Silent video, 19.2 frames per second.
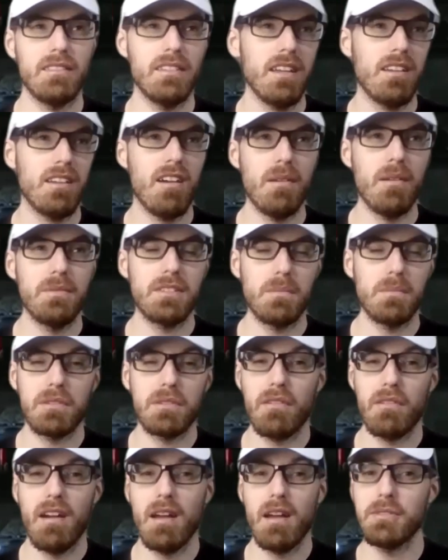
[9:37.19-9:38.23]
Like, comment,
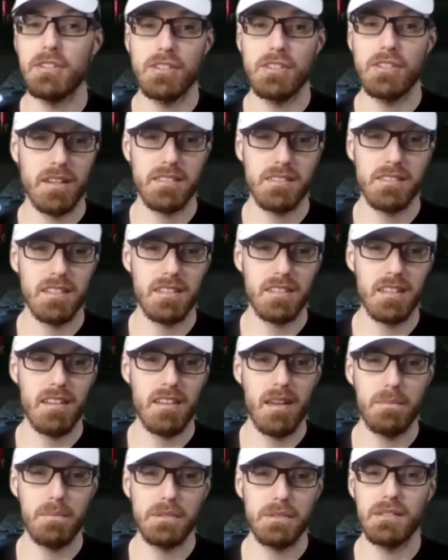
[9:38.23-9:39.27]
subscribe. Did you guys like the
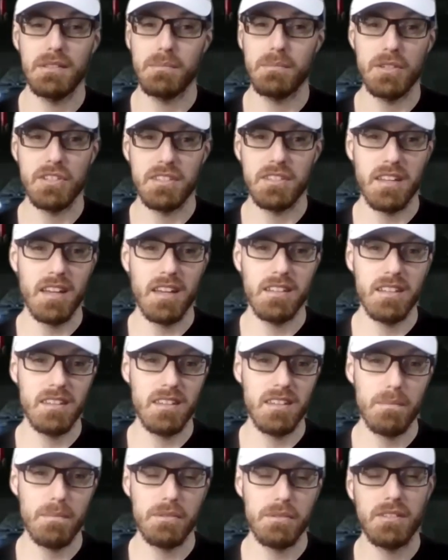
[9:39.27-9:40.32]
episode as much as I like
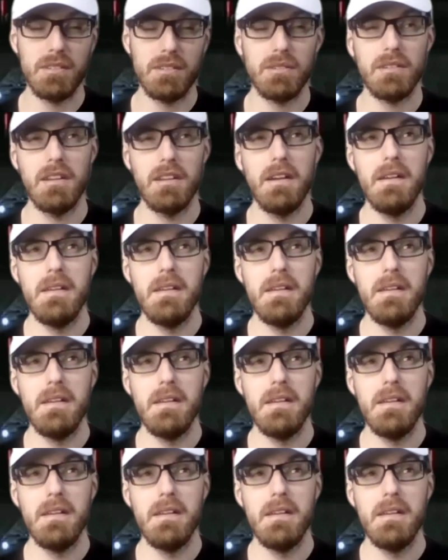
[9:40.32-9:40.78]
the episode?